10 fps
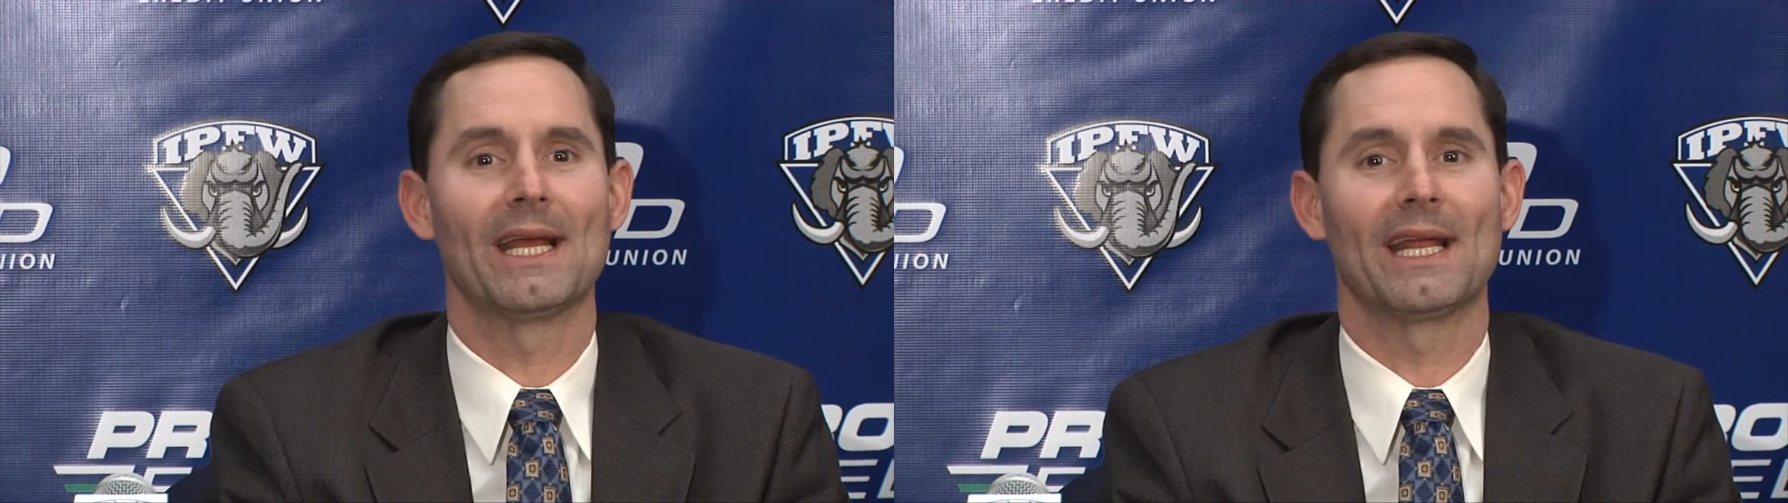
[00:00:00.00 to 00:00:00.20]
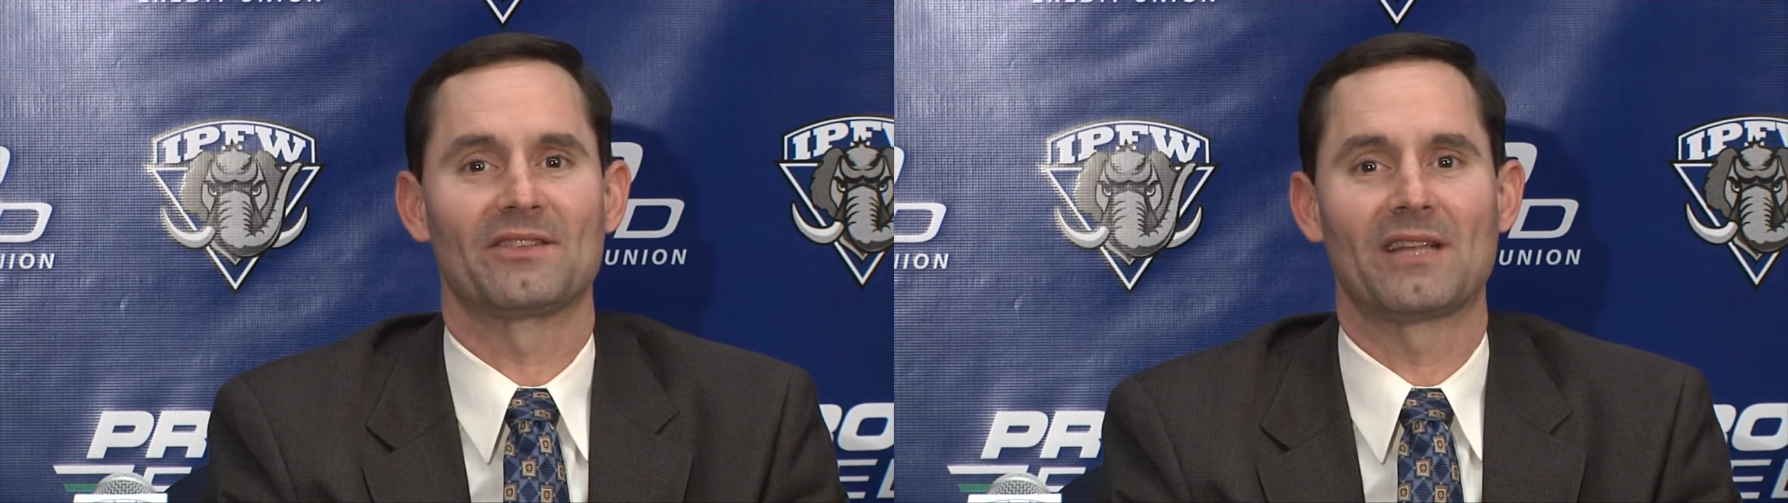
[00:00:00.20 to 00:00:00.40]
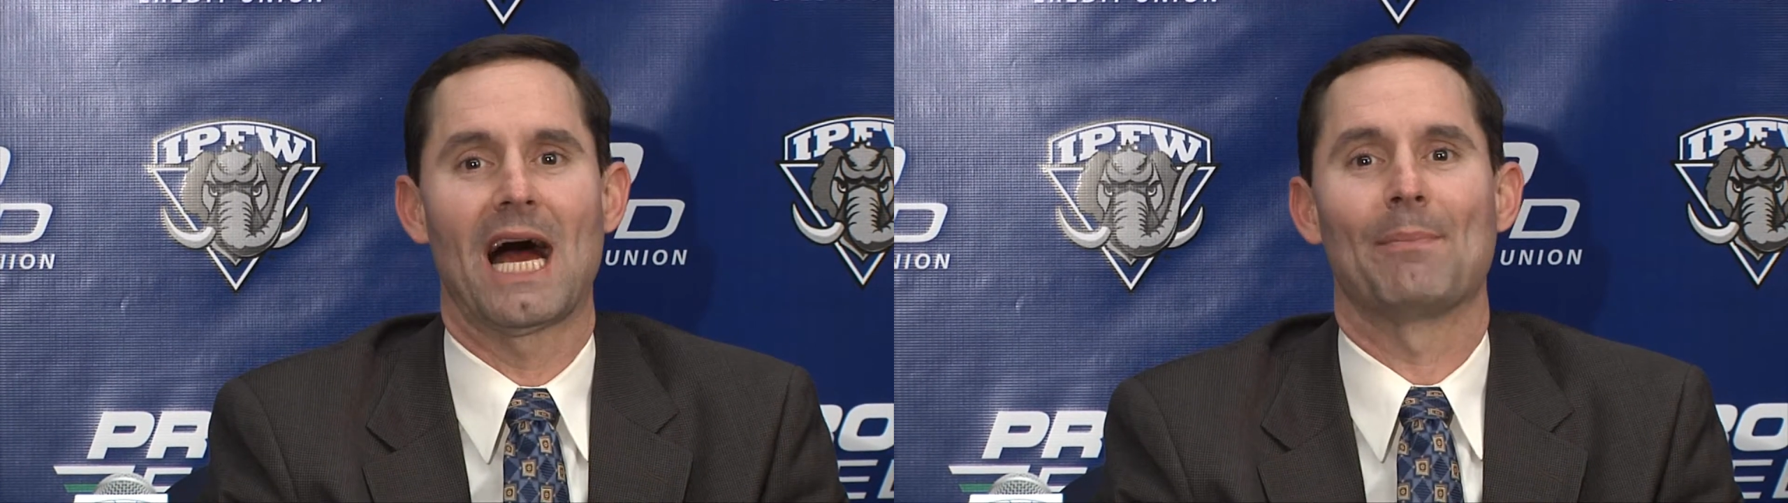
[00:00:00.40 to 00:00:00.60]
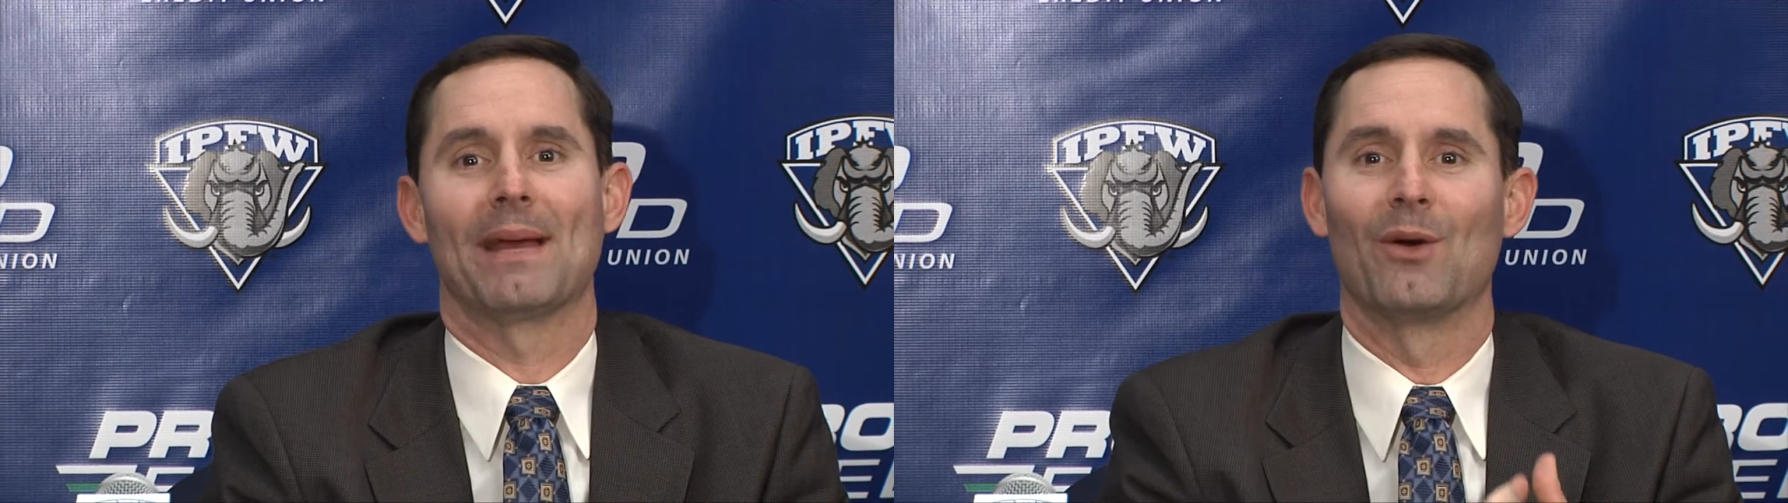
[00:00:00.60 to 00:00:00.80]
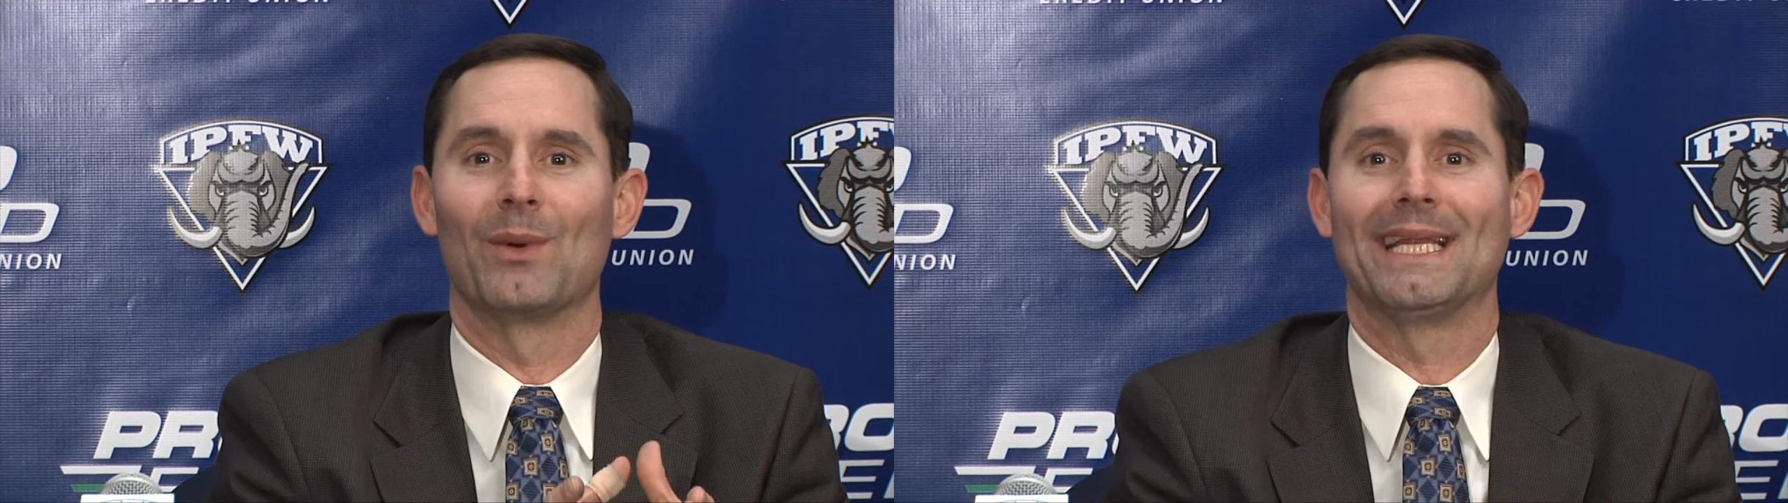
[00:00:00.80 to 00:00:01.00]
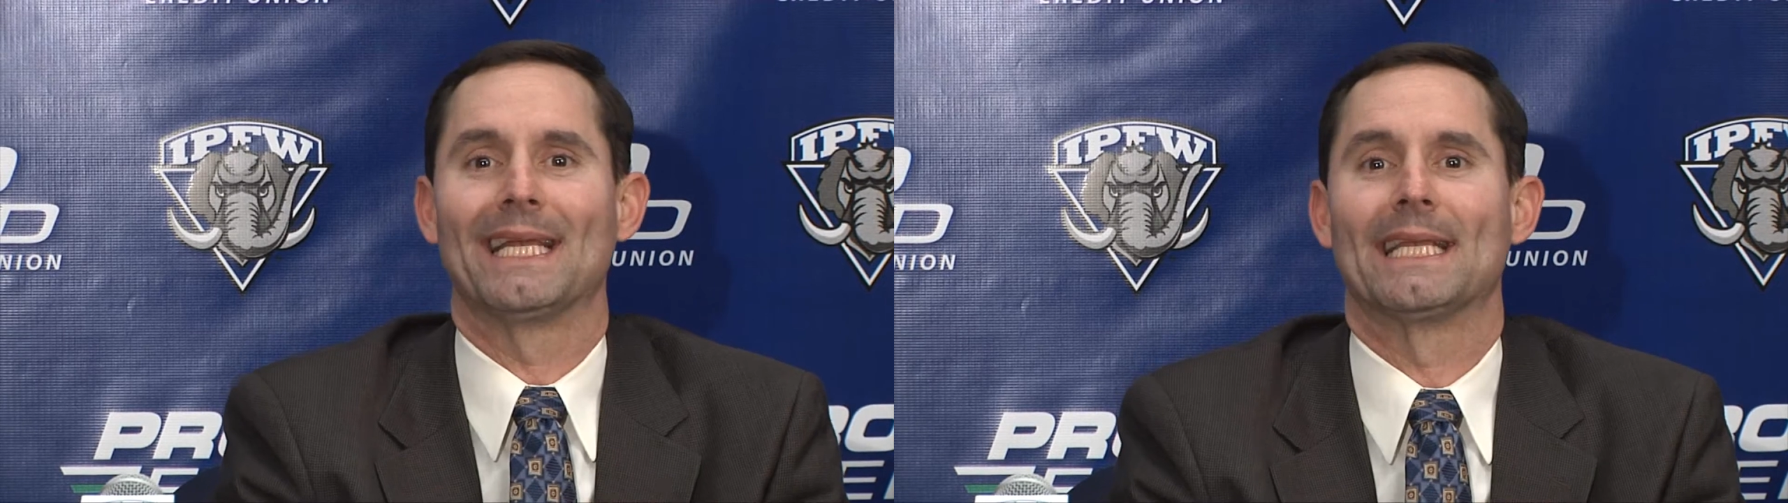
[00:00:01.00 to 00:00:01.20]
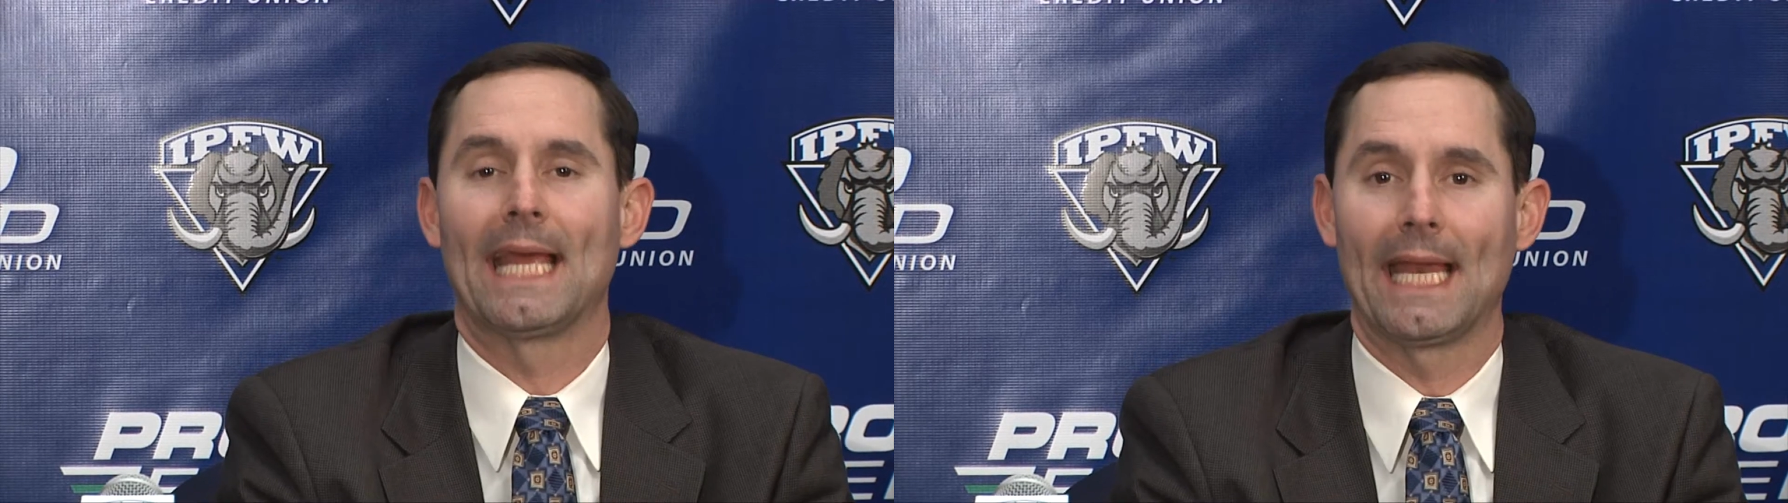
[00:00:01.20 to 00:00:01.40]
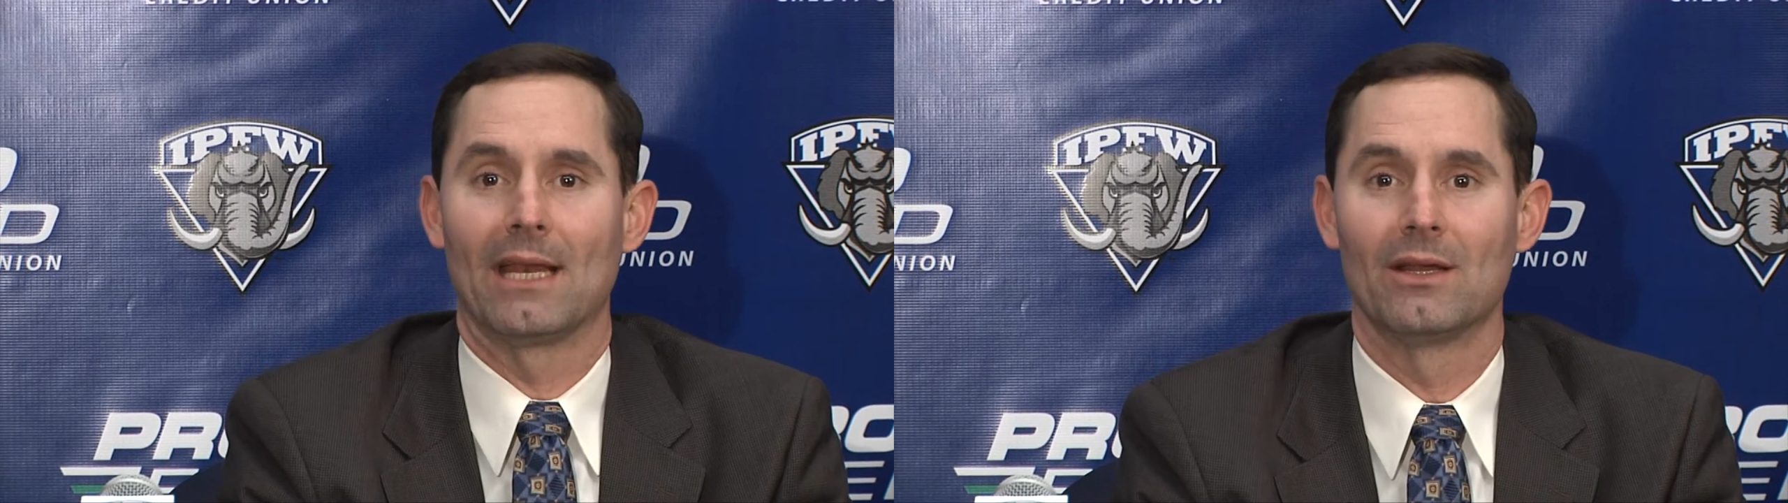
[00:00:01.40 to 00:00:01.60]
to get a stop, and we didn't
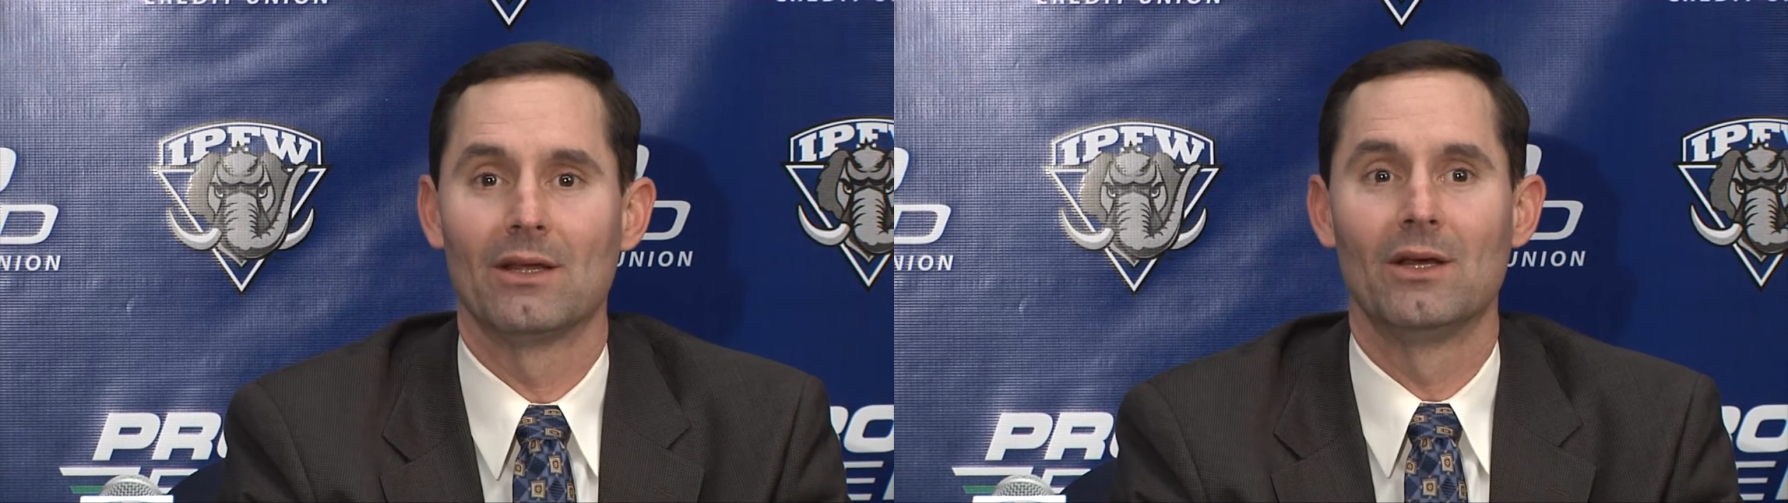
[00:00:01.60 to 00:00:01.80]
get it.